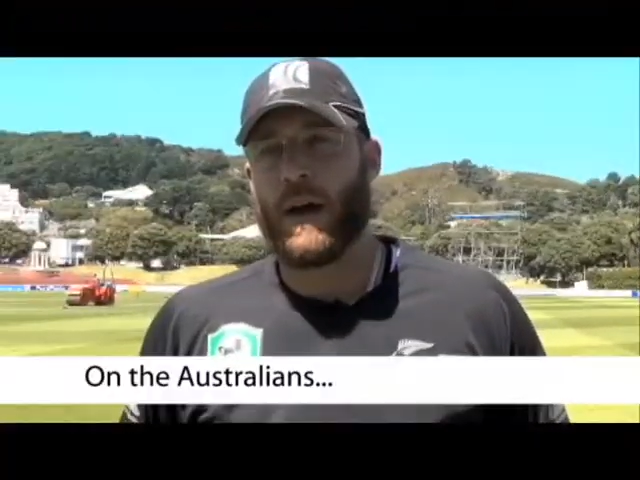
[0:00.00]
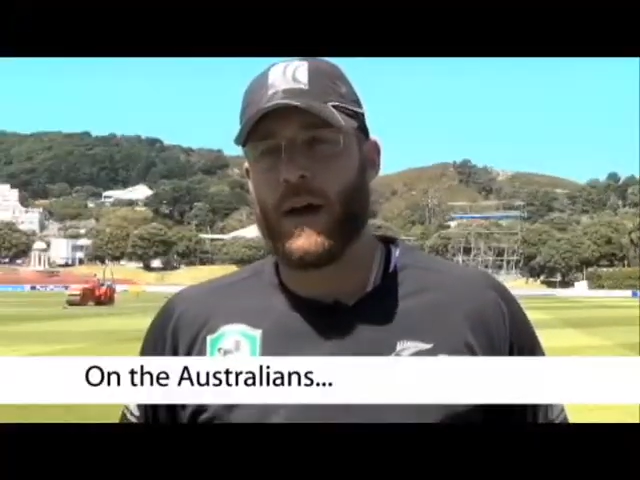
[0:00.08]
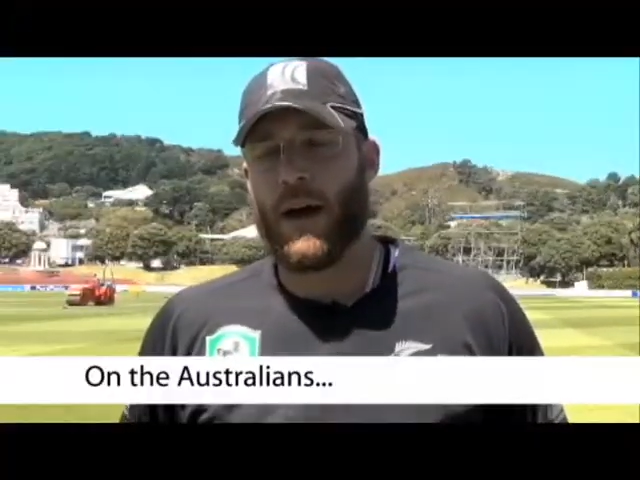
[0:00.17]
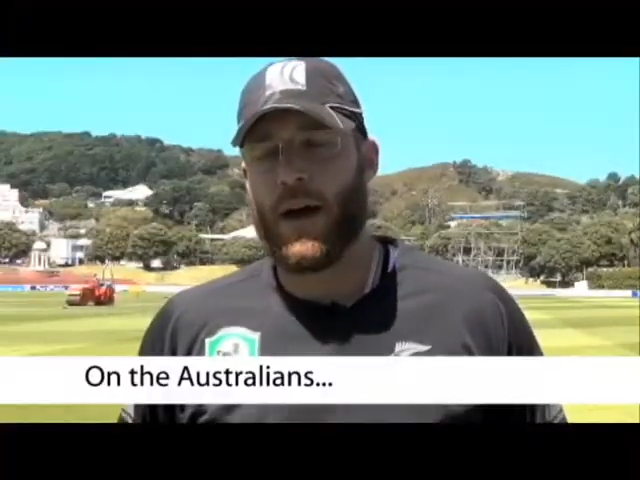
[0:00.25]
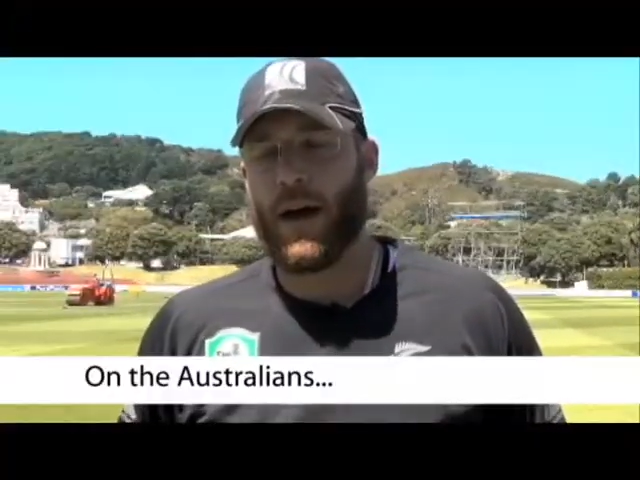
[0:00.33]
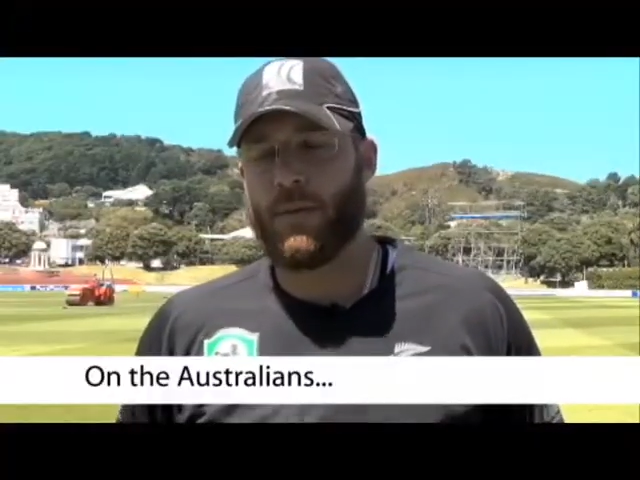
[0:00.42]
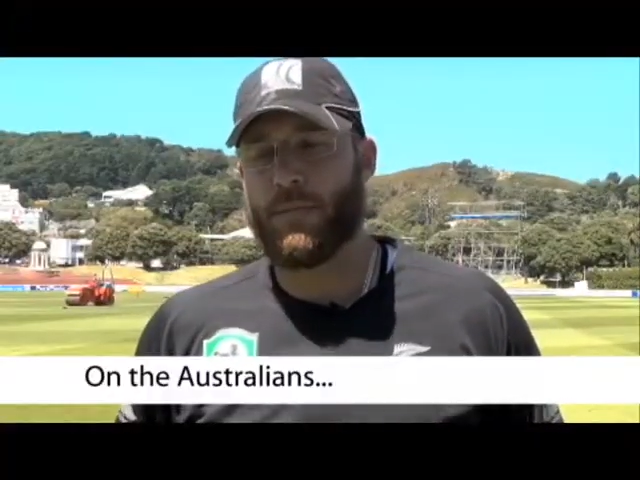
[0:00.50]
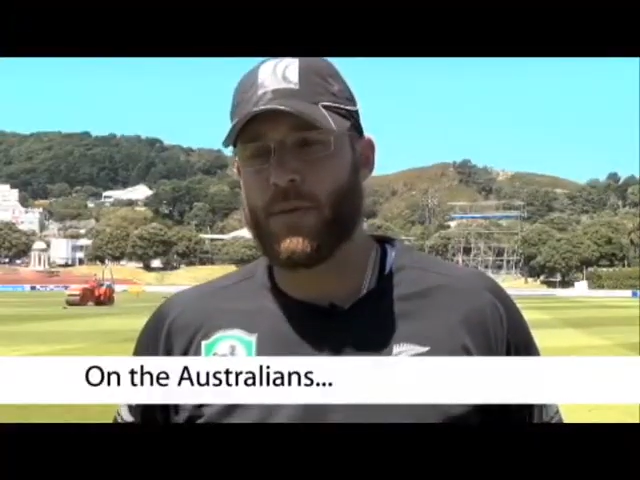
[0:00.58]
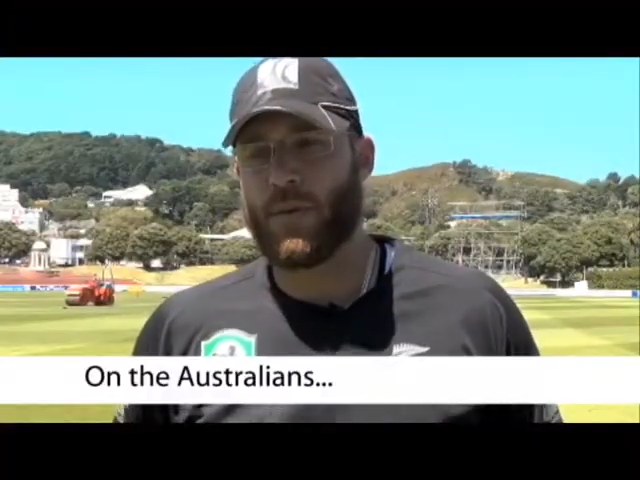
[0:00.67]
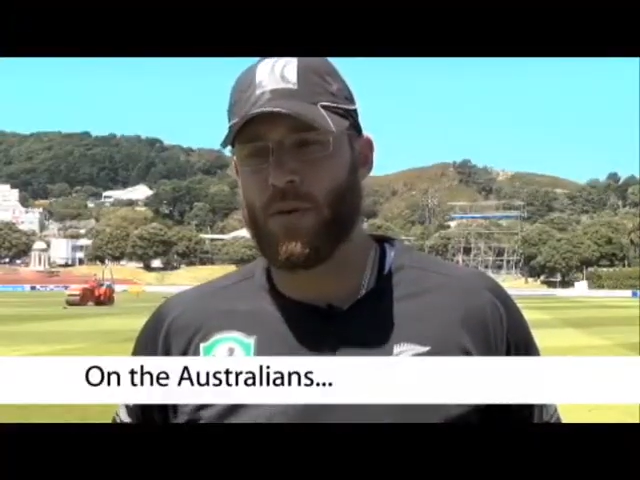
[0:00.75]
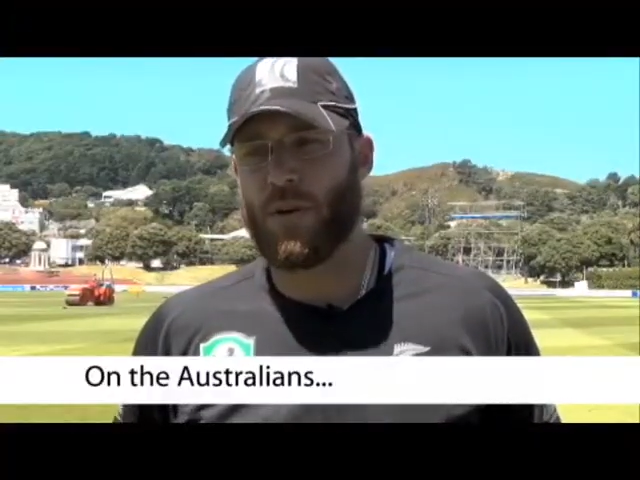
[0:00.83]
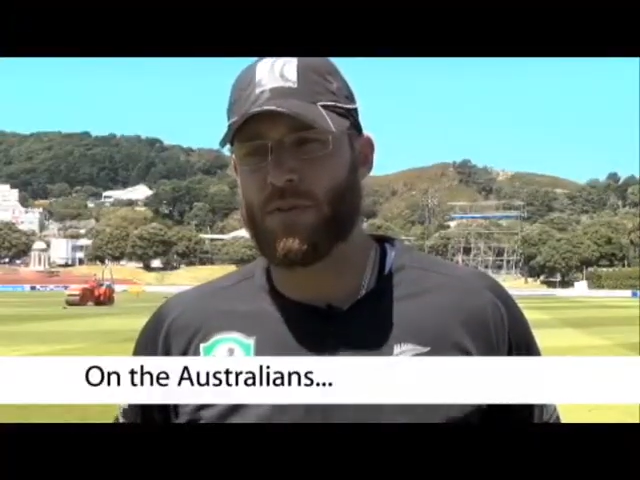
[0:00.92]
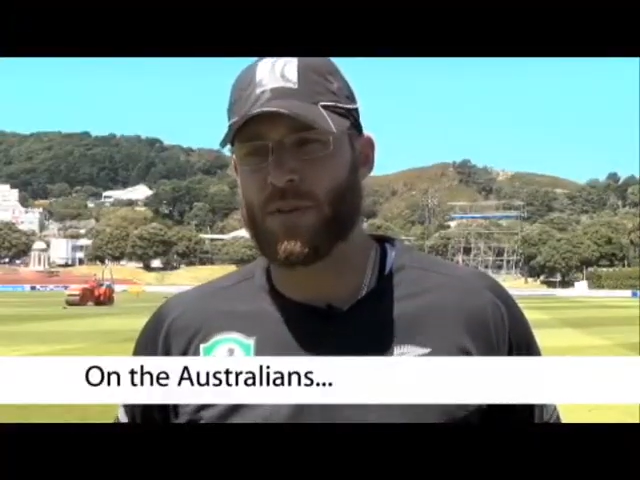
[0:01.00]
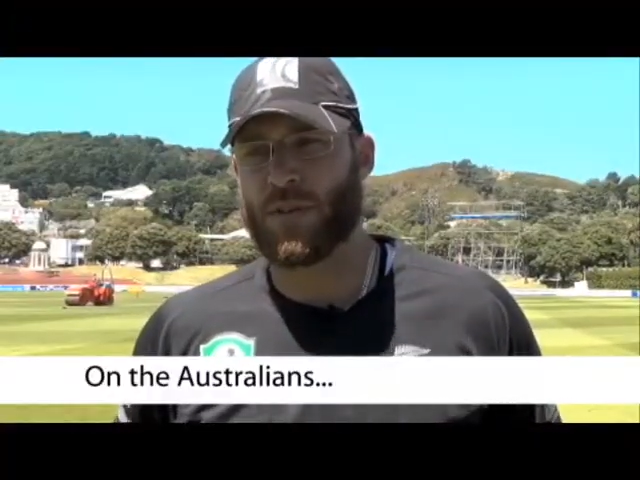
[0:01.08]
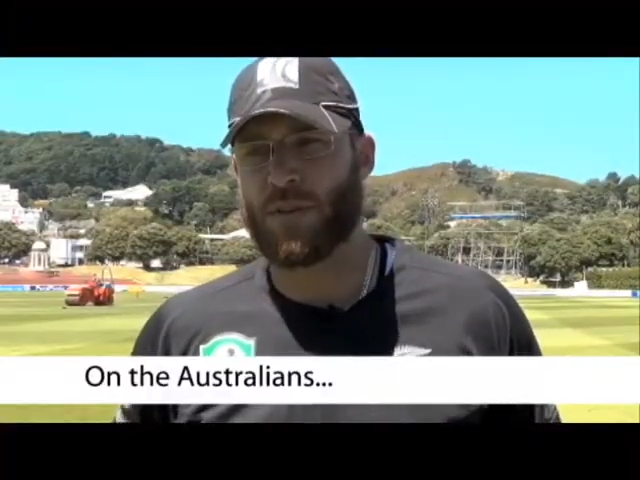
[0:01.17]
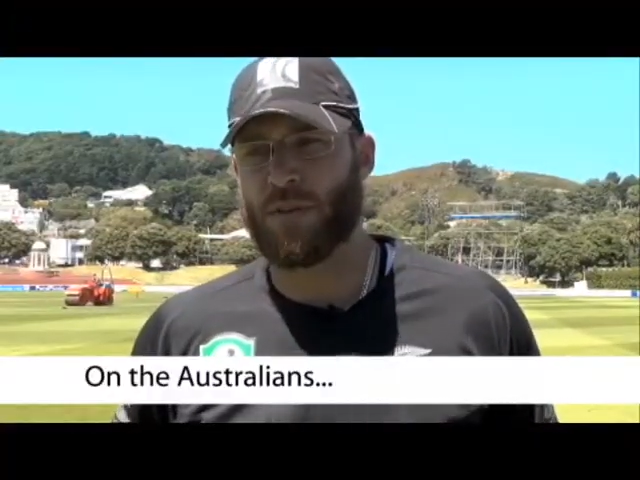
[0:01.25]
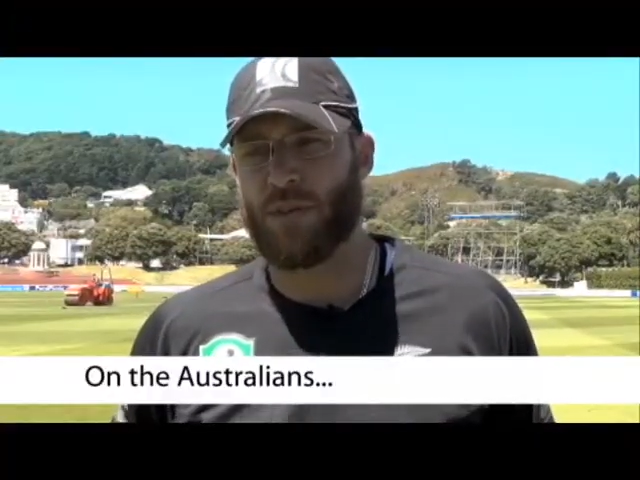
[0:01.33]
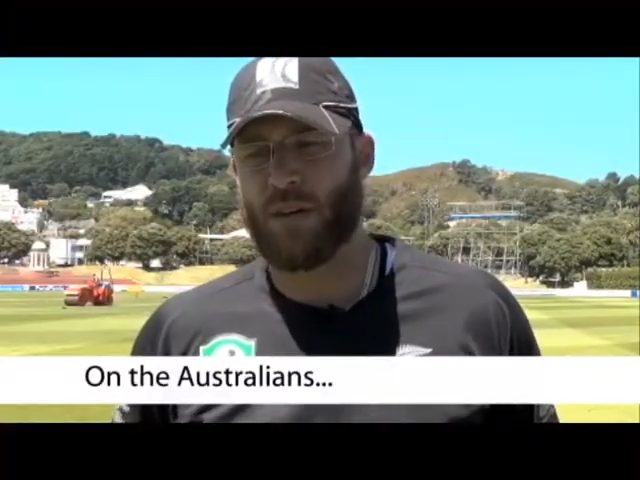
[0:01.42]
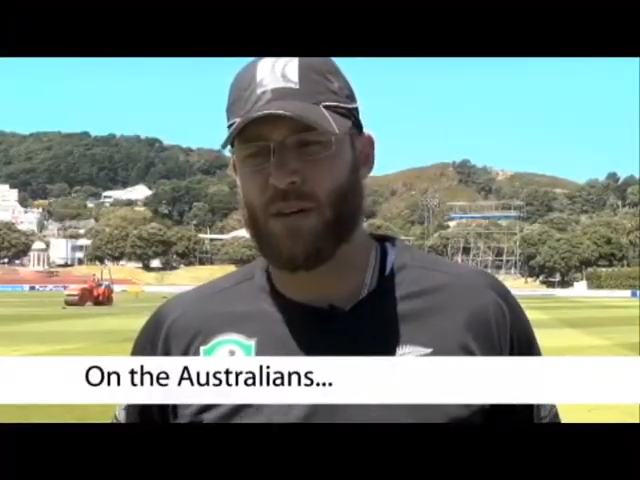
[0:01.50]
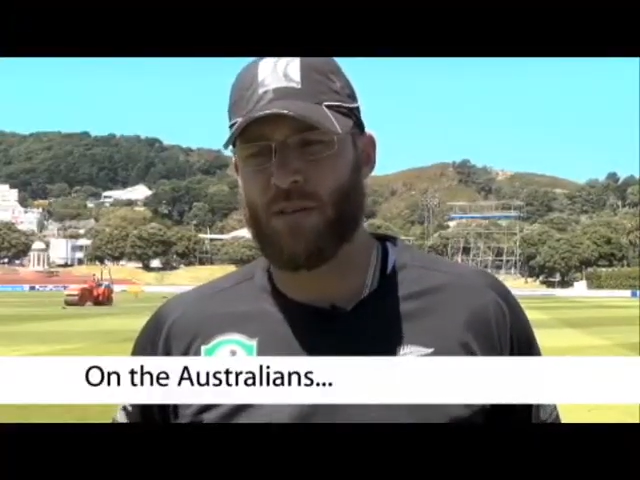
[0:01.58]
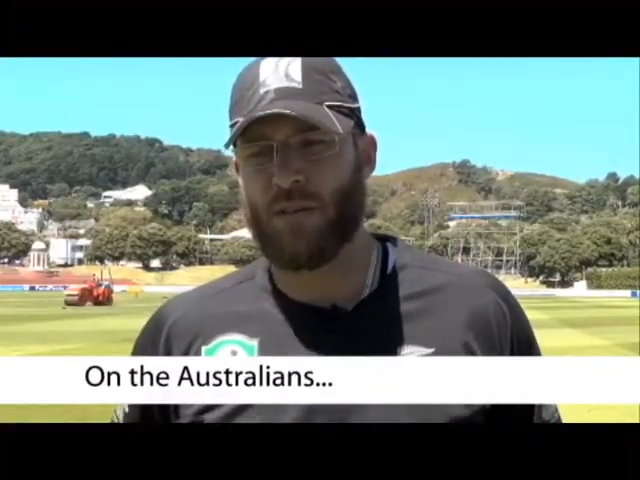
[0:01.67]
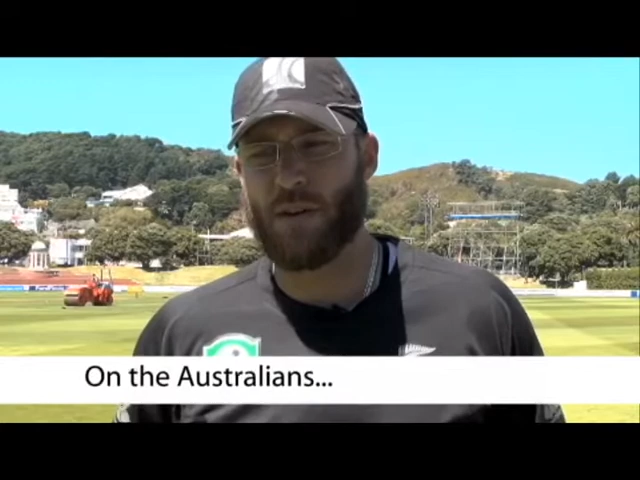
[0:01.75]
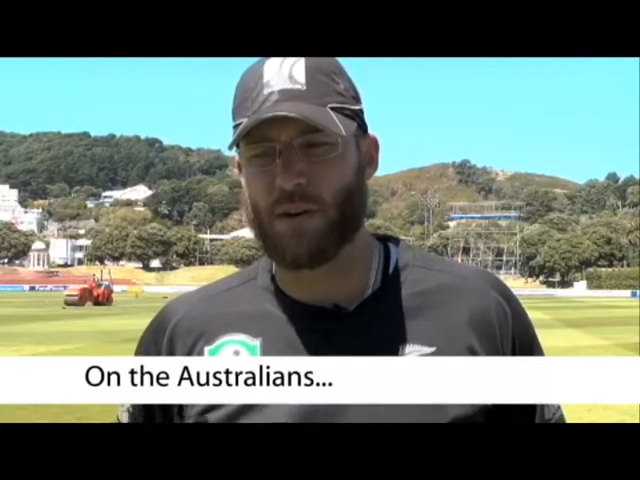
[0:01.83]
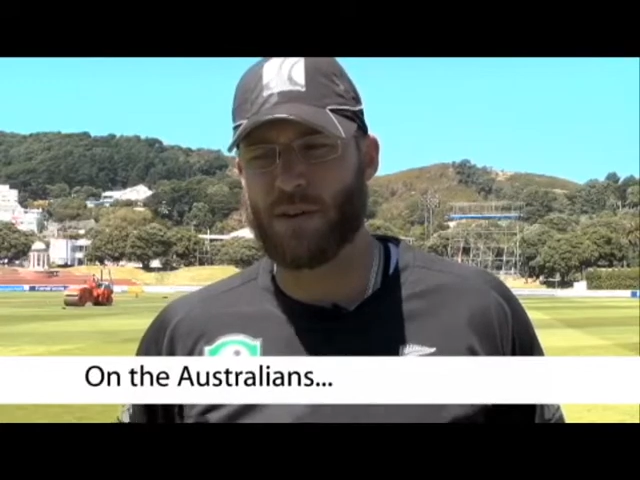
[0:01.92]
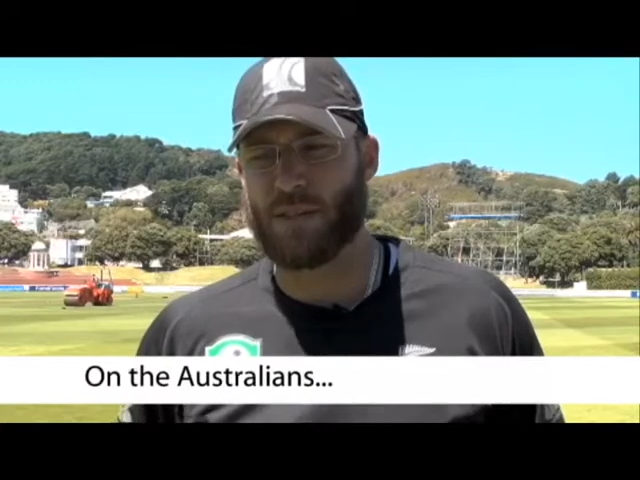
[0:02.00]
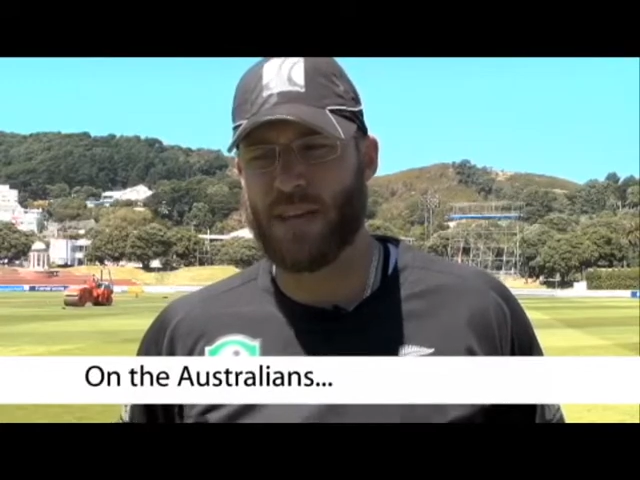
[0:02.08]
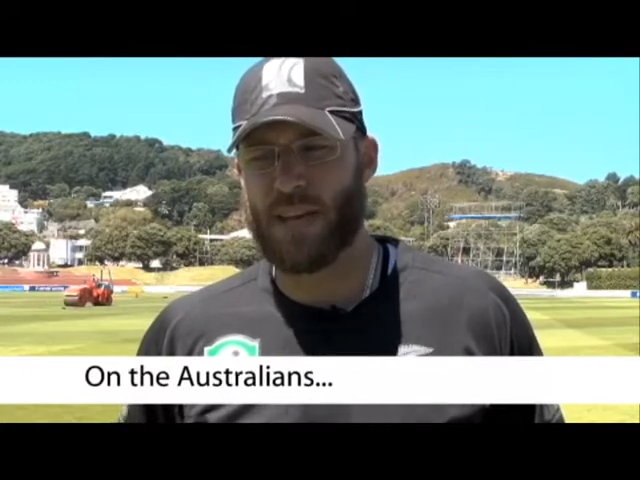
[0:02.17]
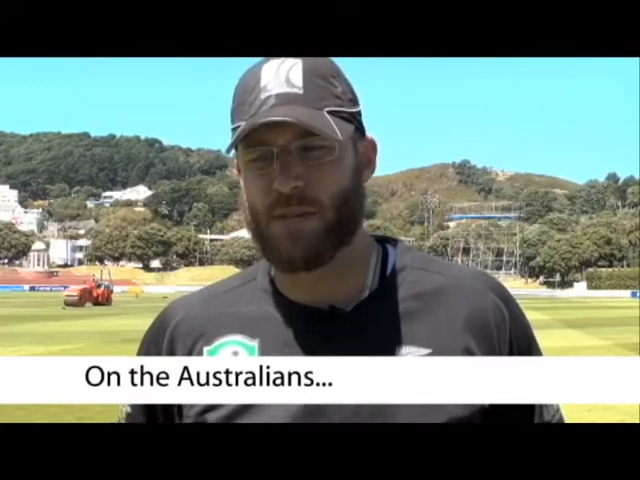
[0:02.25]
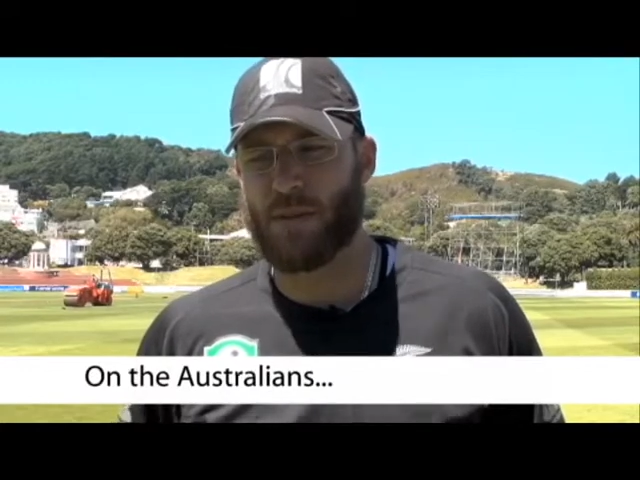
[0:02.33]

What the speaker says: Well, obviously a very good team,